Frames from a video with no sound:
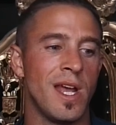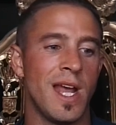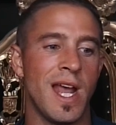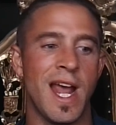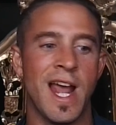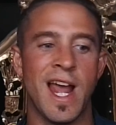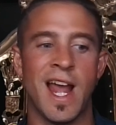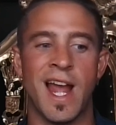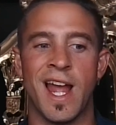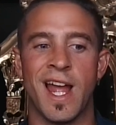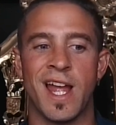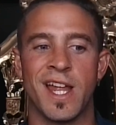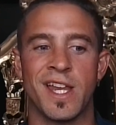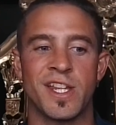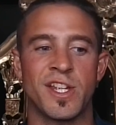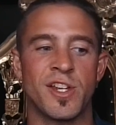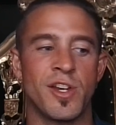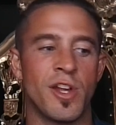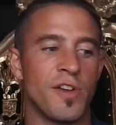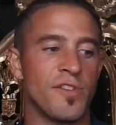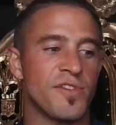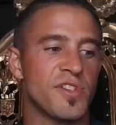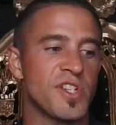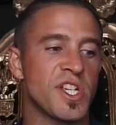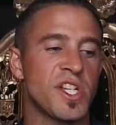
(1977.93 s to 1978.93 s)
and
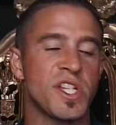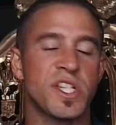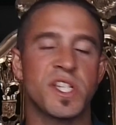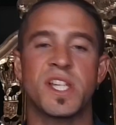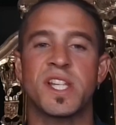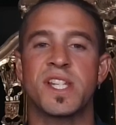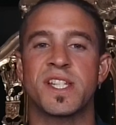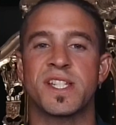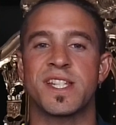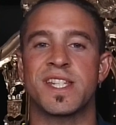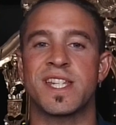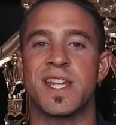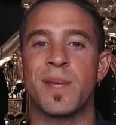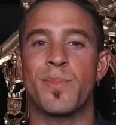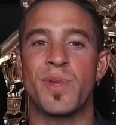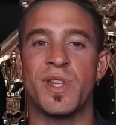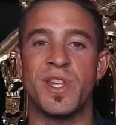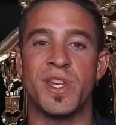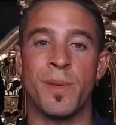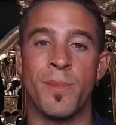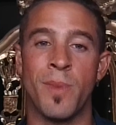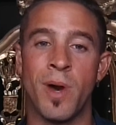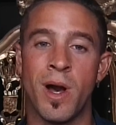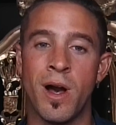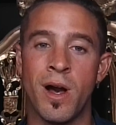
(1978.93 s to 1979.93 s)
if she sees a dip in
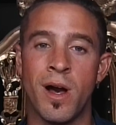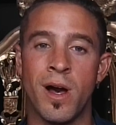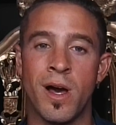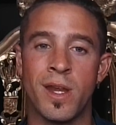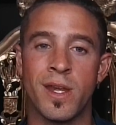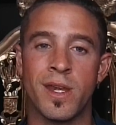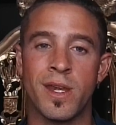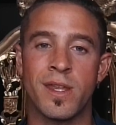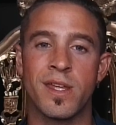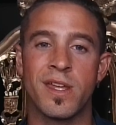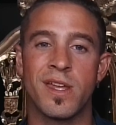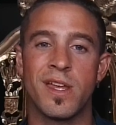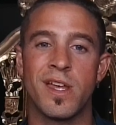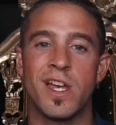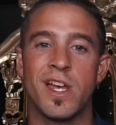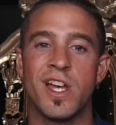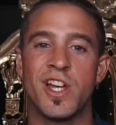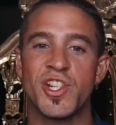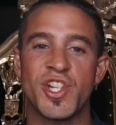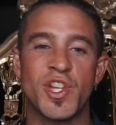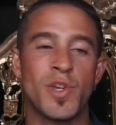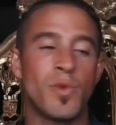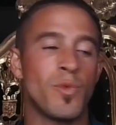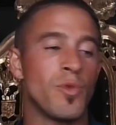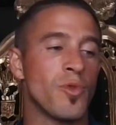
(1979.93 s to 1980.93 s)
demand,
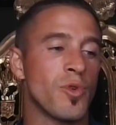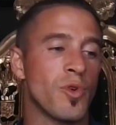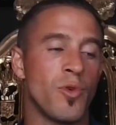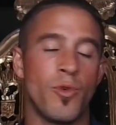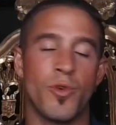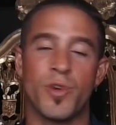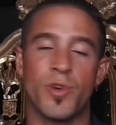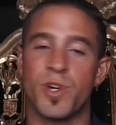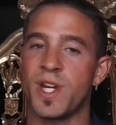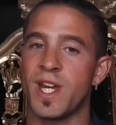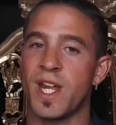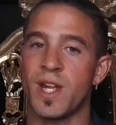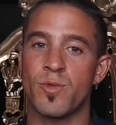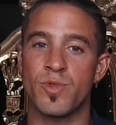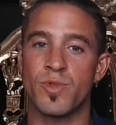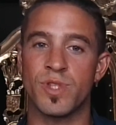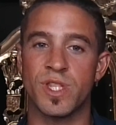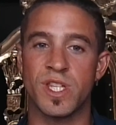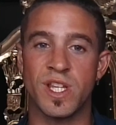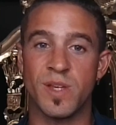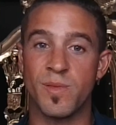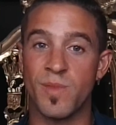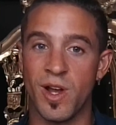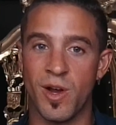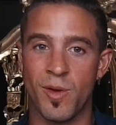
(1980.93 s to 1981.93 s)
she will coordinate with the
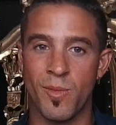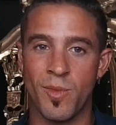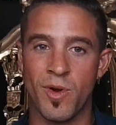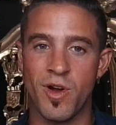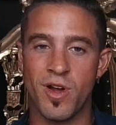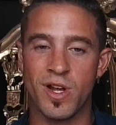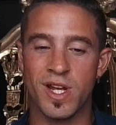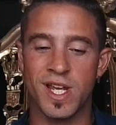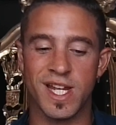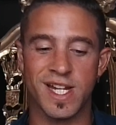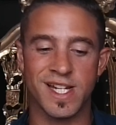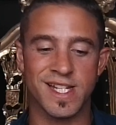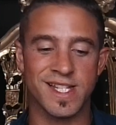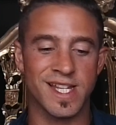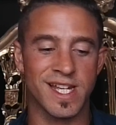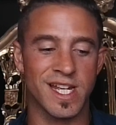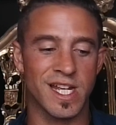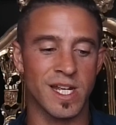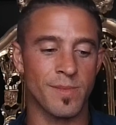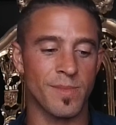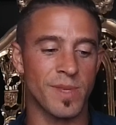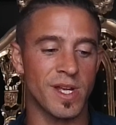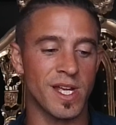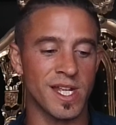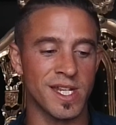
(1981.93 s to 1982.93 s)
email marketing
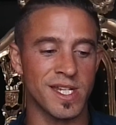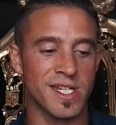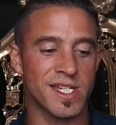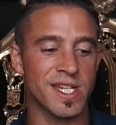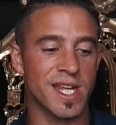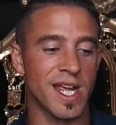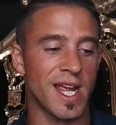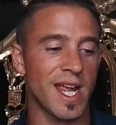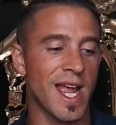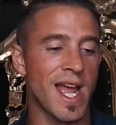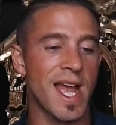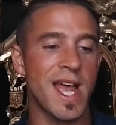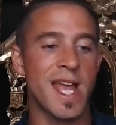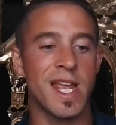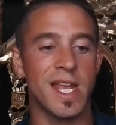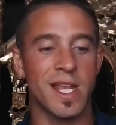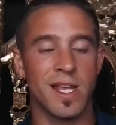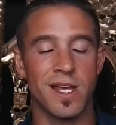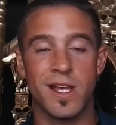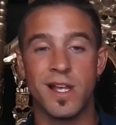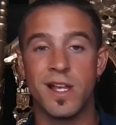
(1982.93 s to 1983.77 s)
team and say, hey,